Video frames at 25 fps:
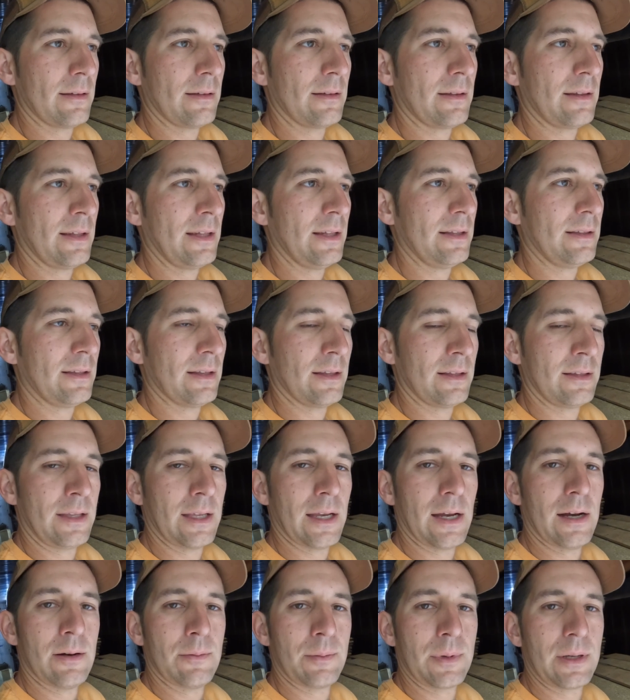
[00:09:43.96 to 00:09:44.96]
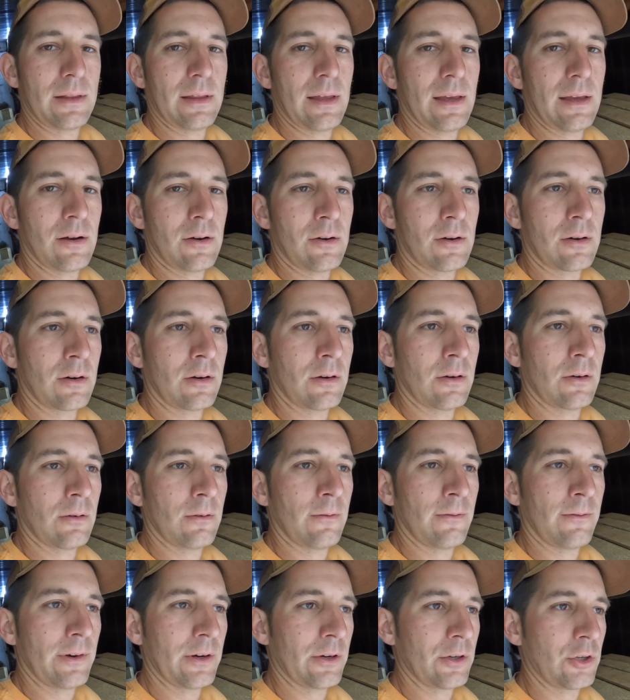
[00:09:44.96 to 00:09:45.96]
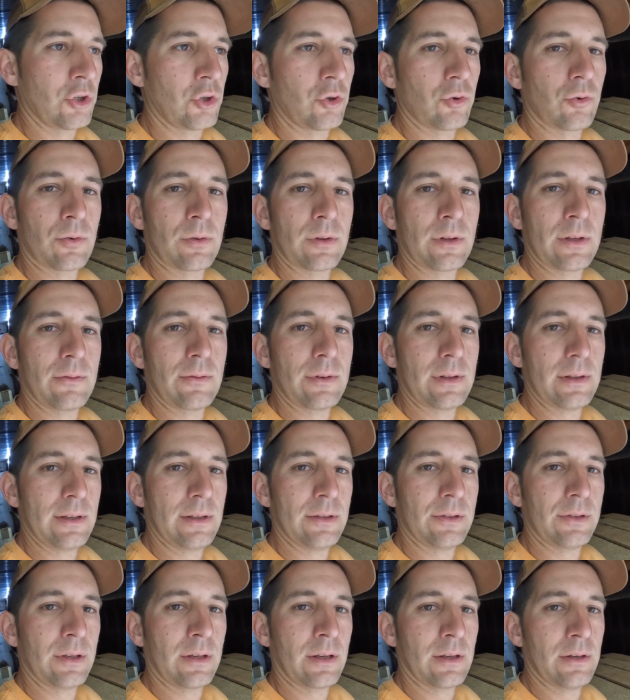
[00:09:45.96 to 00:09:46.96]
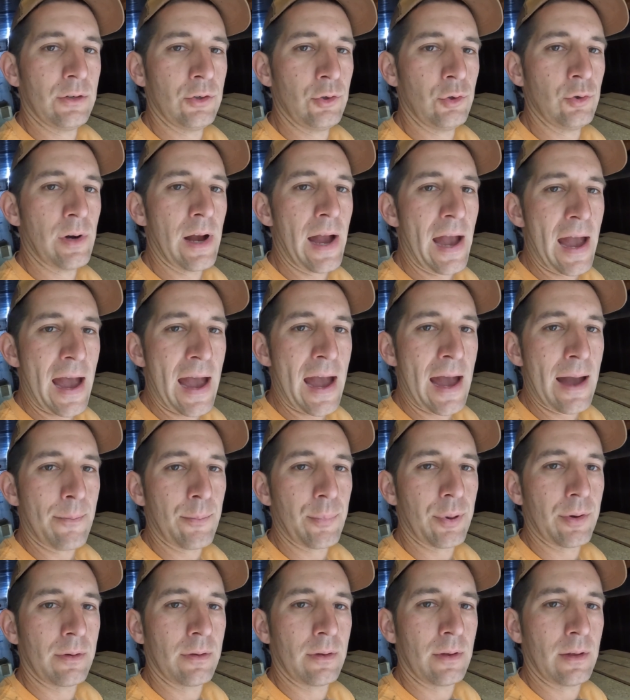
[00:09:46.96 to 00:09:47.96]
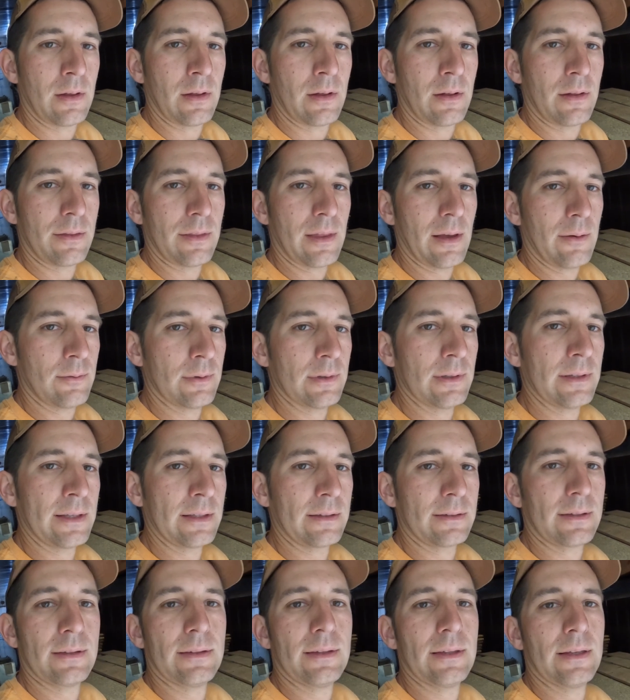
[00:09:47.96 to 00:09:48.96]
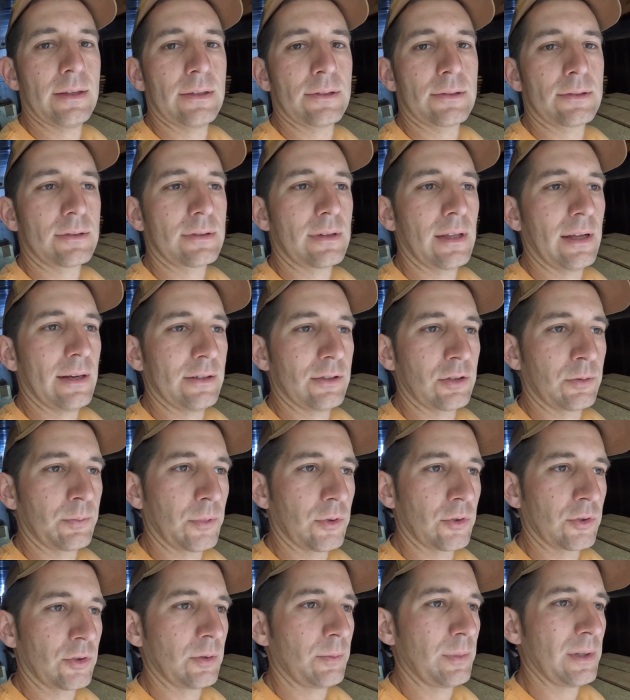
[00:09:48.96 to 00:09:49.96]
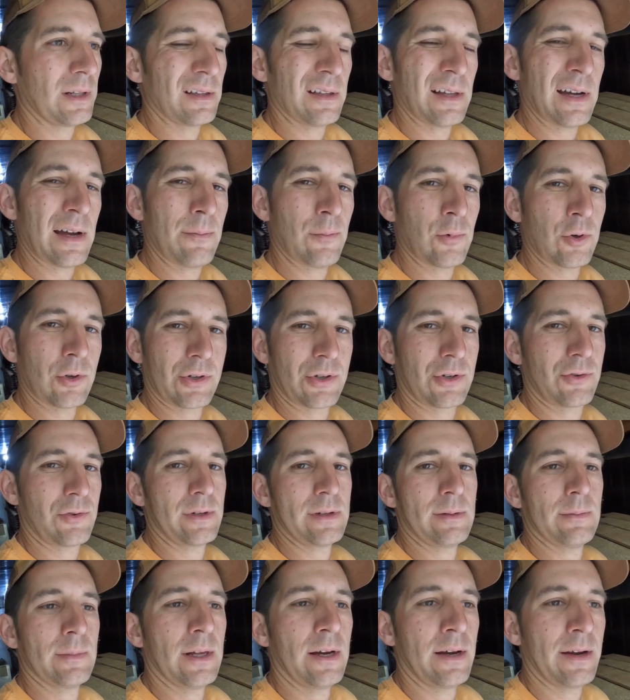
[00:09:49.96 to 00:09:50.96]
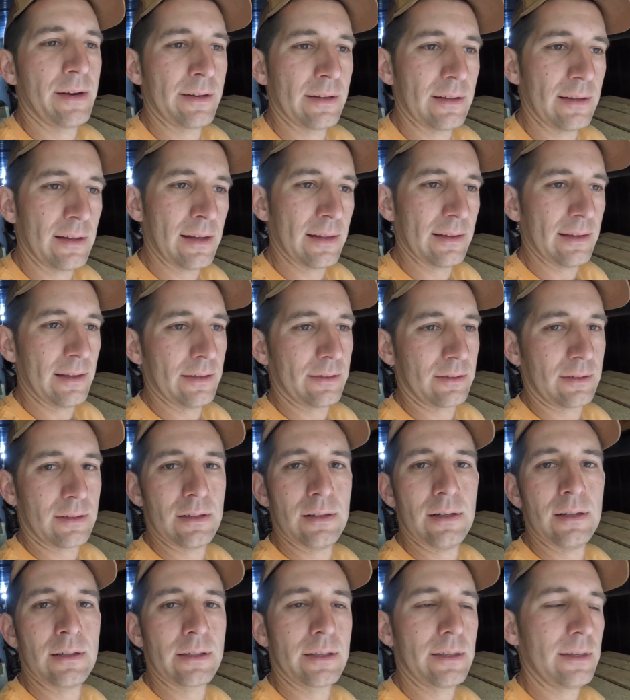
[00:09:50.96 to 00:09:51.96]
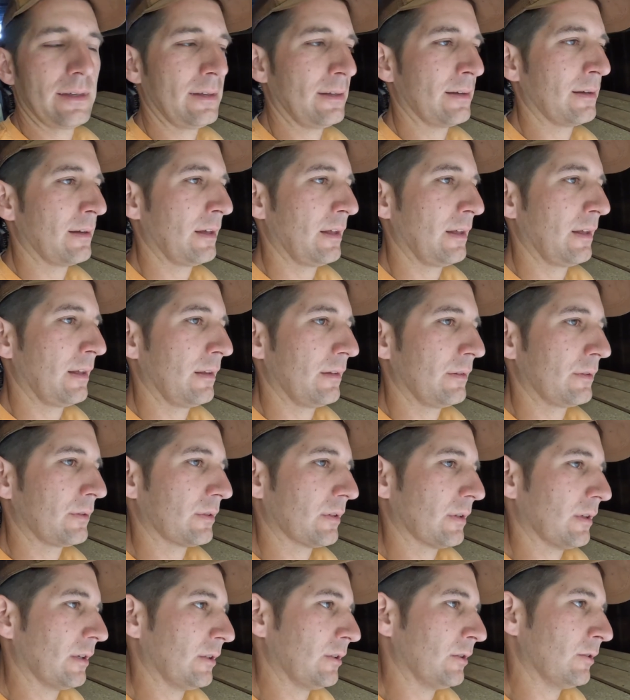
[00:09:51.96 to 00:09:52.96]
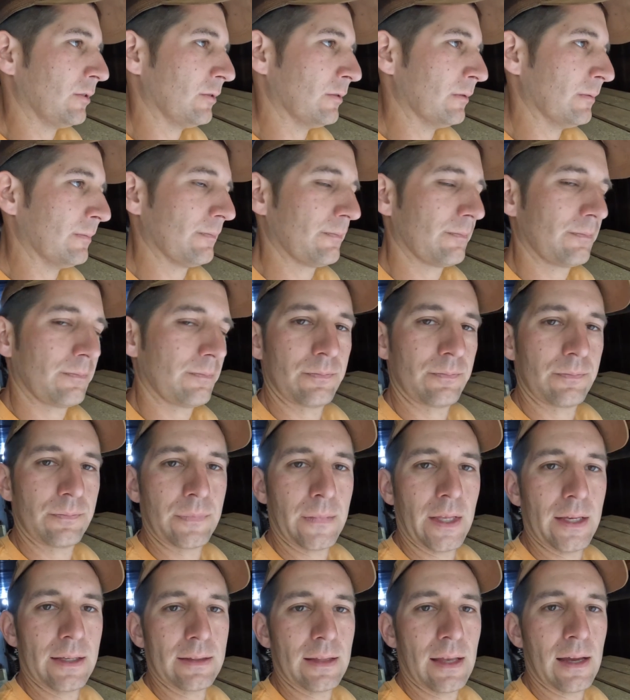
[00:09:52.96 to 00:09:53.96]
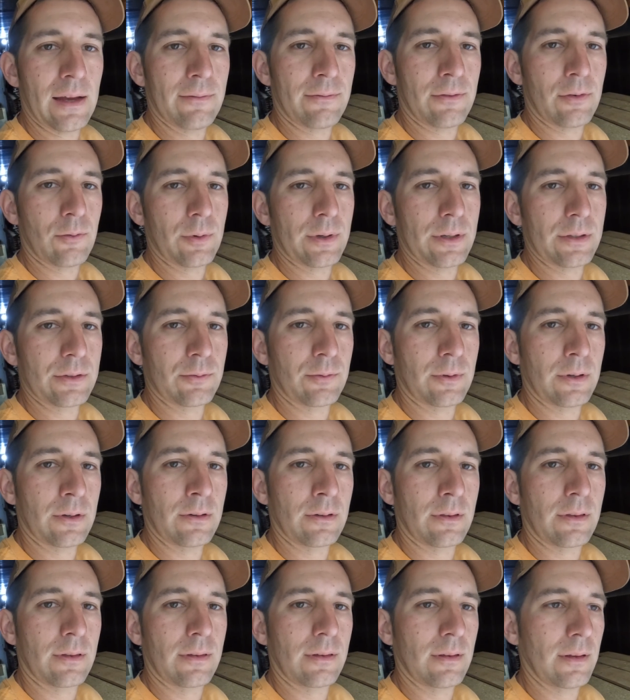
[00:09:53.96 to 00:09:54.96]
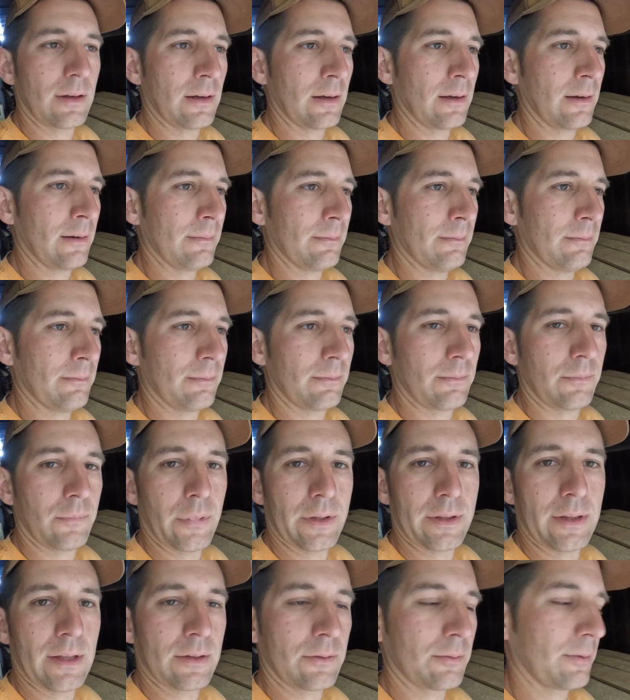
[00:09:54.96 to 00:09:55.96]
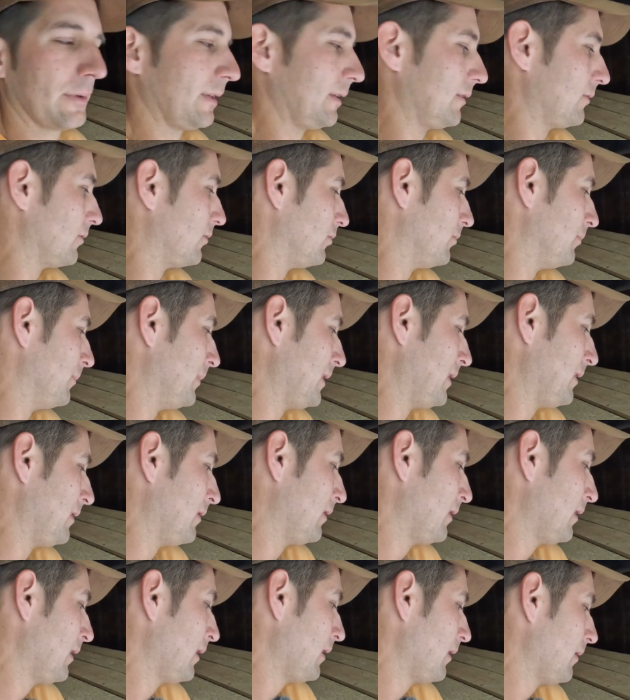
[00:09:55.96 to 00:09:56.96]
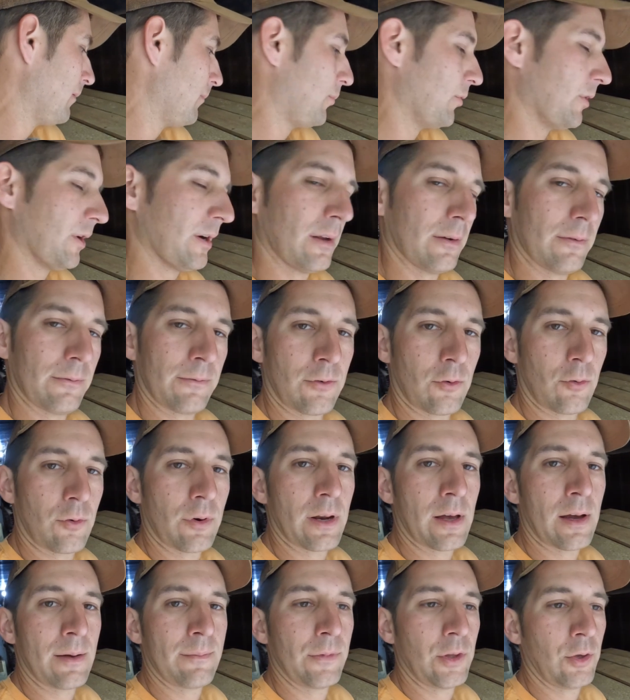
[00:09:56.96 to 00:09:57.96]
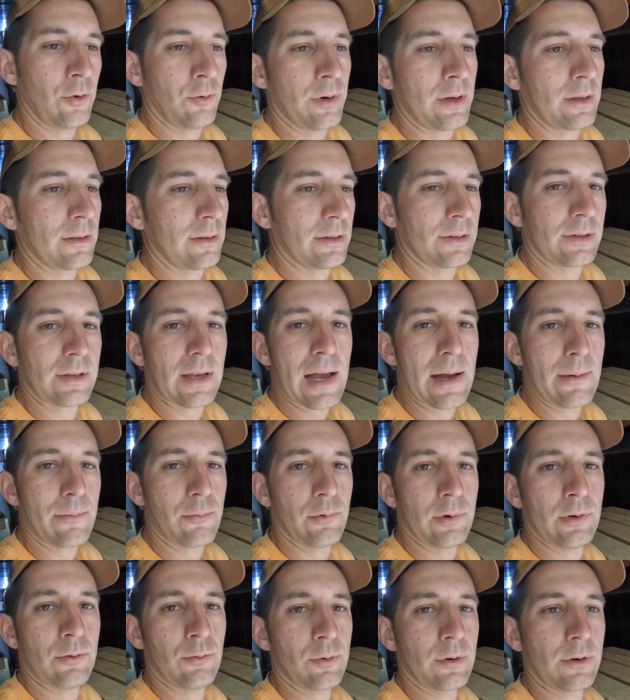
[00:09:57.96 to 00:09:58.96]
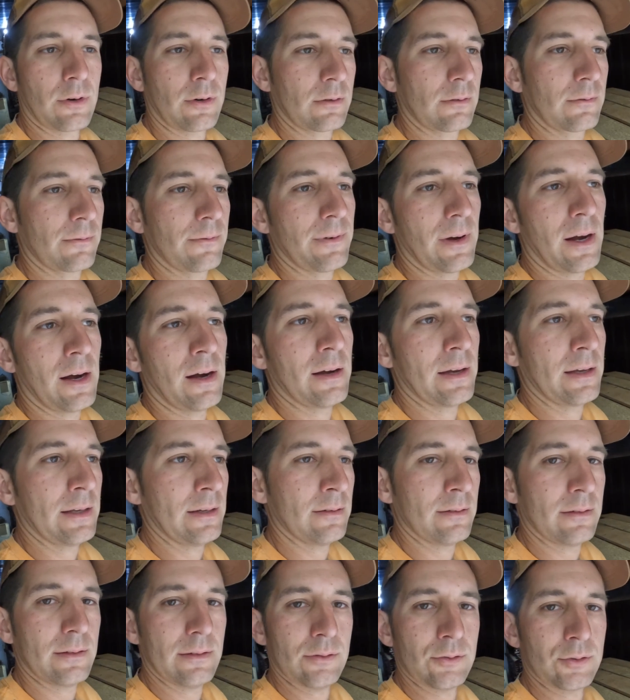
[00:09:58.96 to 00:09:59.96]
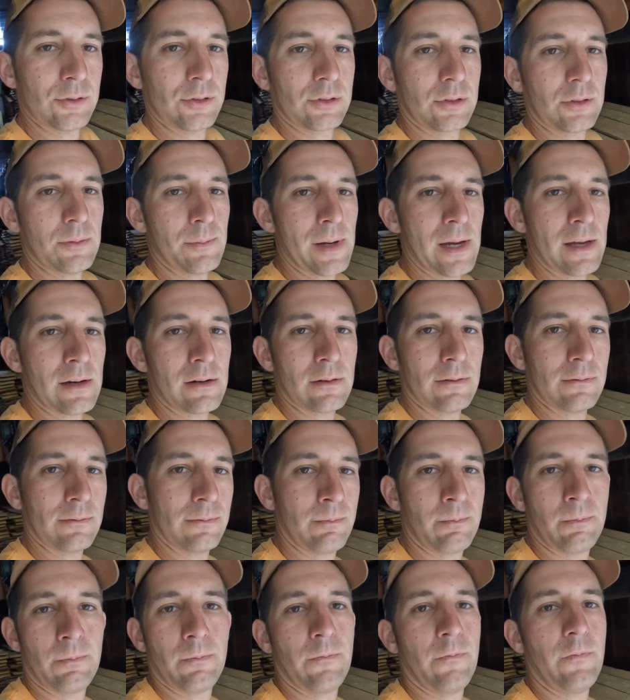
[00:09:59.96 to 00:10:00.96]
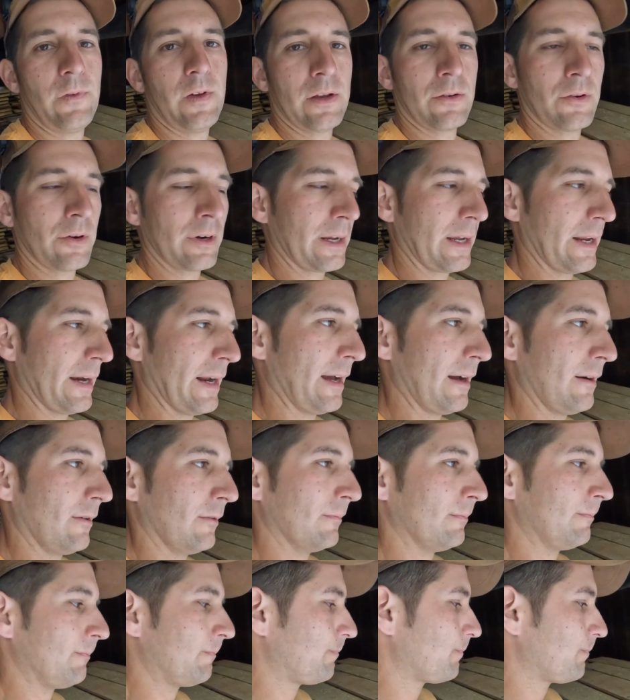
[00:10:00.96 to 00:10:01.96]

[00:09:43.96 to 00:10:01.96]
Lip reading: He did tell me they are very shortly releasing a new app that will link to this that is supposed to be a lot more streamlined, a lot less clunky, so take that for what it's worth, but that's what he told me. But for what I'm doing, this app will work fine. It was just a matter of figuring it out.